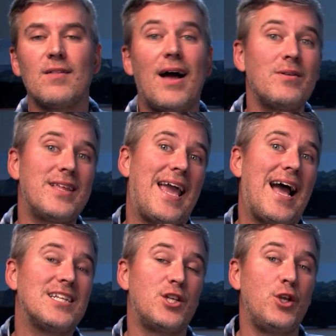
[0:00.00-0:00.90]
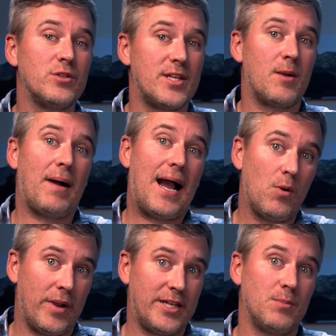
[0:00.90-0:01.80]
allowing the Cats to use their
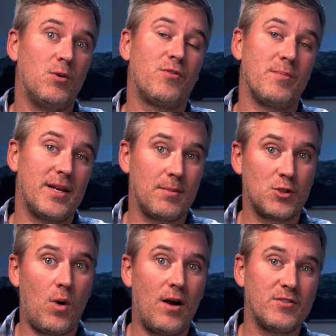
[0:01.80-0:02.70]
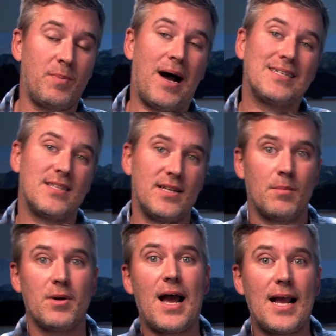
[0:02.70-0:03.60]
bye week to move from the number 12 spot to the
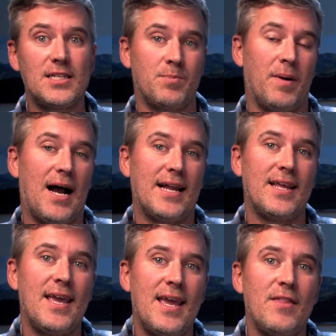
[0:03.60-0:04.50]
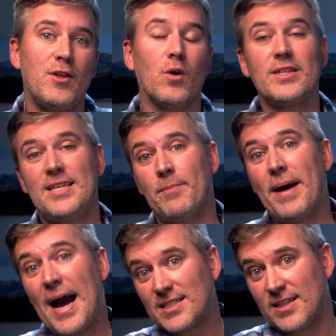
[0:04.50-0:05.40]
number 9 spot. The only
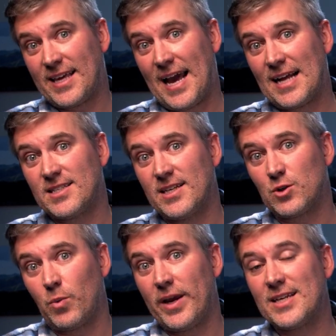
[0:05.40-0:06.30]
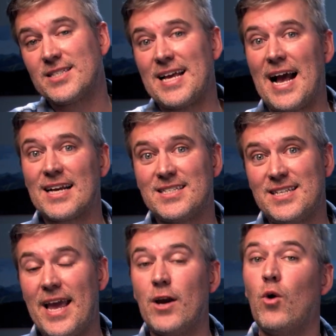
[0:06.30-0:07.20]
team passing the Cats this week is Sac
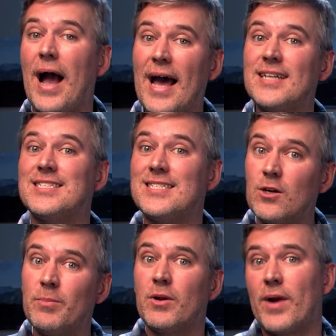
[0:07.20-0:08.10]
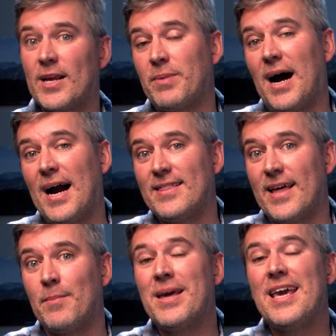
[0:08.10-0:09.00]
State, who had still been ranked
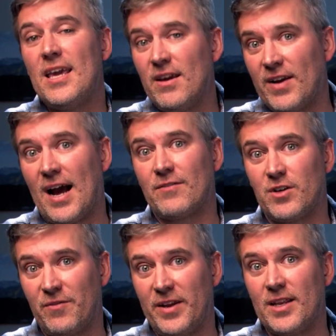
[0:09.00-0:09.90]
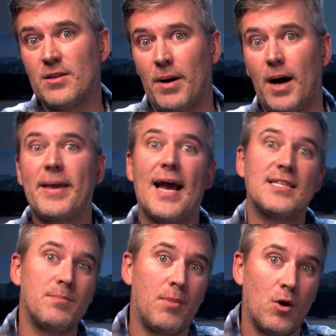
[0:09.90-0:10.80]
behind them even after defeating the
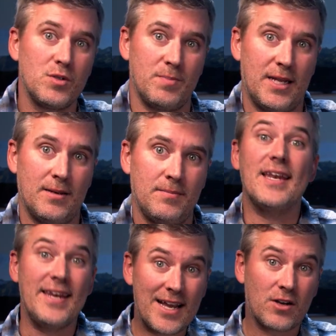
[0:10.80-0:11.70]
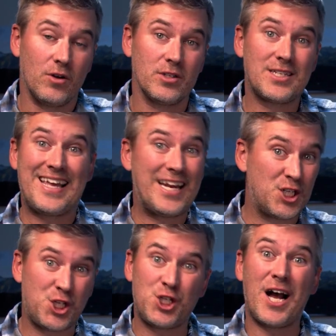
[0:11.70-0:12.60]
Bobcats and Bozeman. Nichols
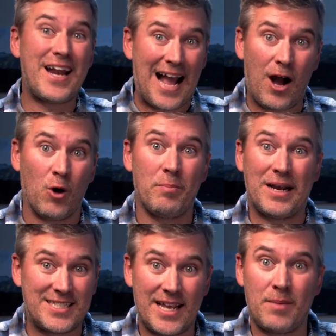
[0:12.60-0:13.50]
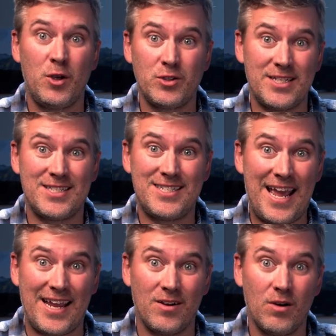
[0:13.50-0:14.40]
getting shut out by Sam Houston
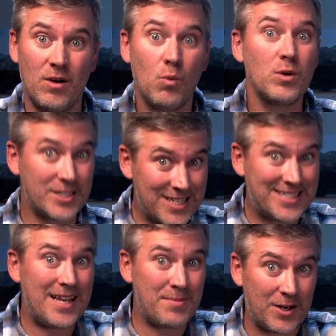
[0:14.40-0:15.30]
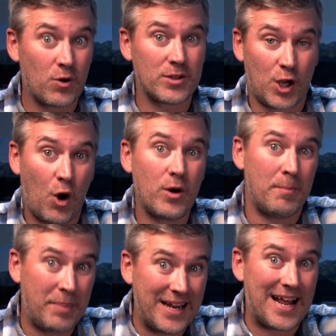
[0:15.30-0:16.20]
State, which is a team that North
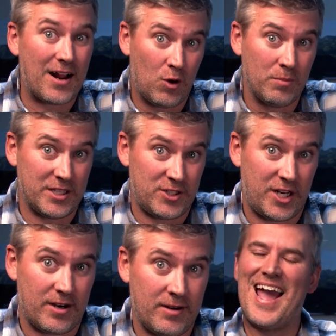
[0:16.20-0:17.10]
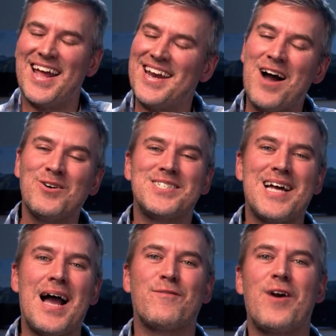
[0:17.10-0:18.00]
Dakota beat at home this year. And now
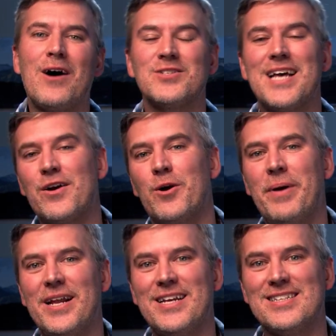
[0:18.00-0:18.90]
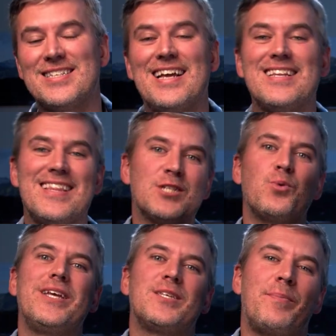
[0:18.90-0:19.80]
it's time for Outsider Opinions. And
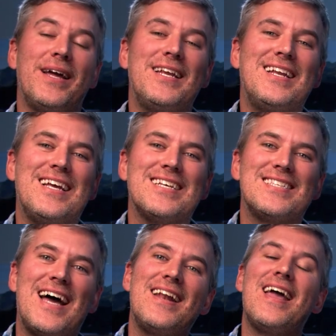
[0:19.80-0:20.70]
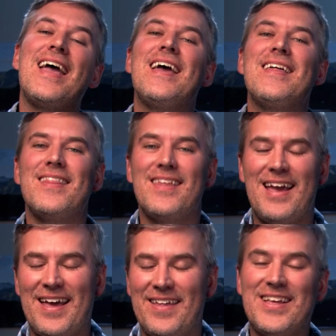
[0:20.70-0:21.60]
this week's opinion is that,
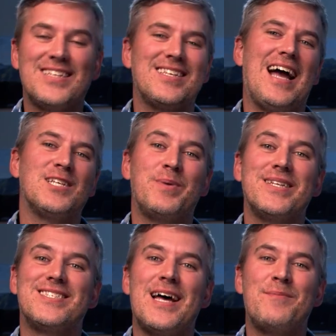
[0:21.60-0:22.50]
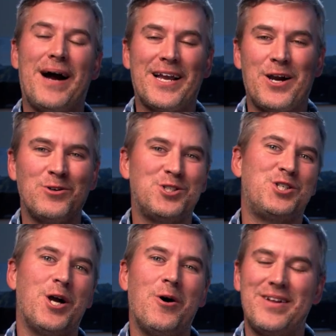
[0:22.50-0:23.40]
and this has been said by
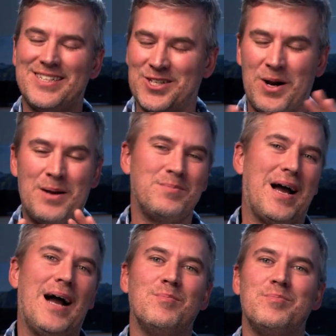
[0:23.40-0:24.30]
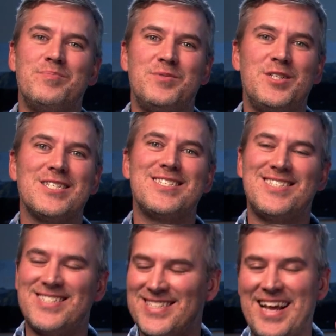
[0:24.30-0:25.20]
Coach Choate, and so I'm
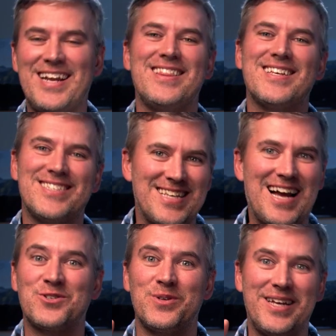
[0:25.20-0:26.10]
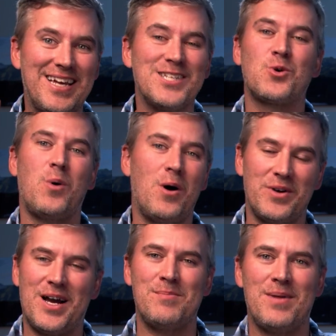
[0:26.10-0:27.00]
just stating this is actually his
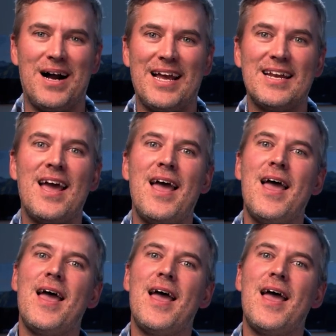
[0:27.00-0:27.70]
quote, not mine.